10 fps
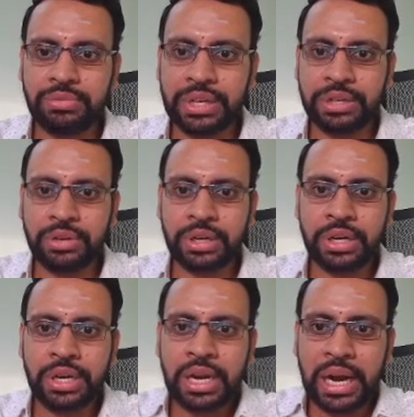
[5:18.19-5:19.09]
when you're,
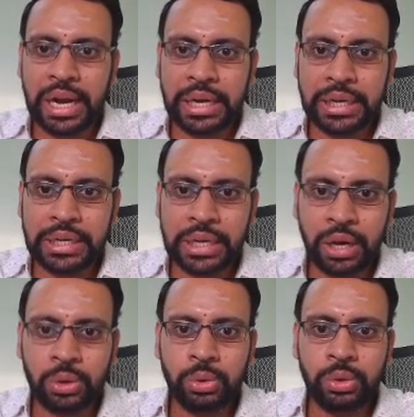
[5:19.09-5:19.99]
and
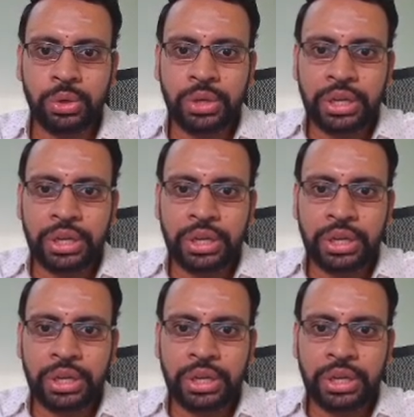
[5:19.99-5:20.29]
now